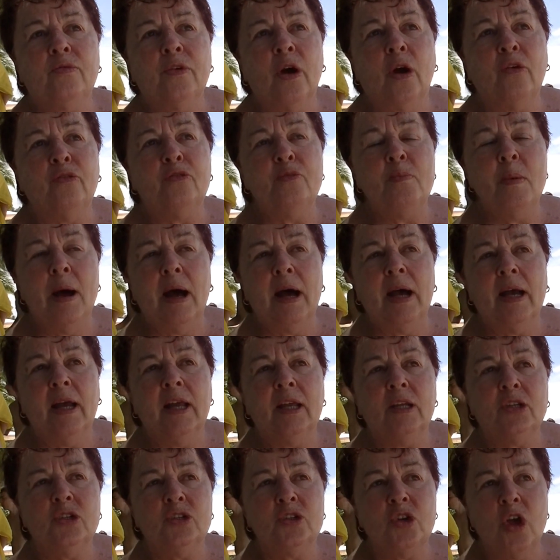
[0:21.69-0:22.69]
of
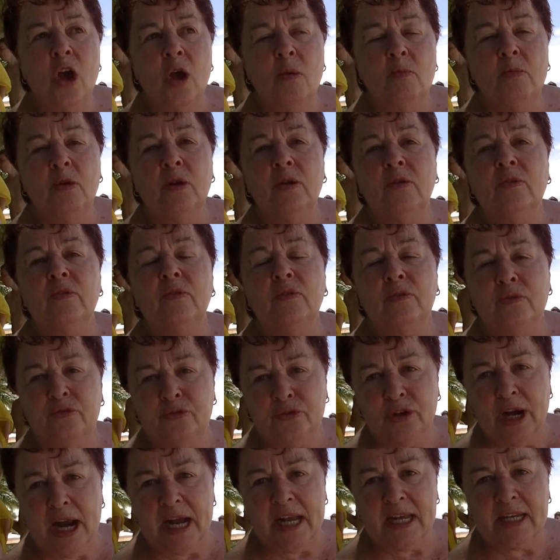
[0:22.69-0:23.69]
my German
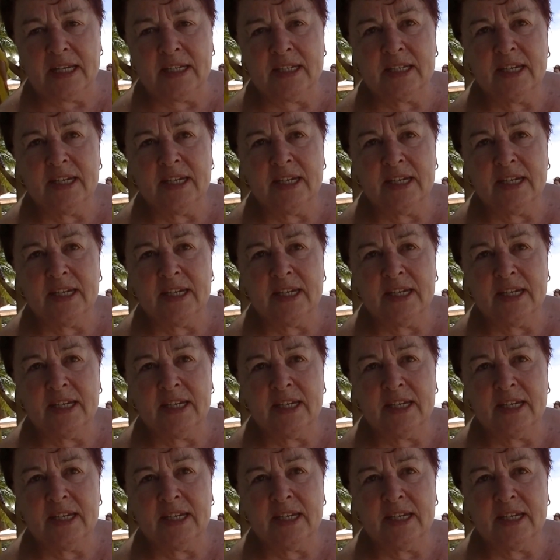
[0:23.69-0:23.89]
friend.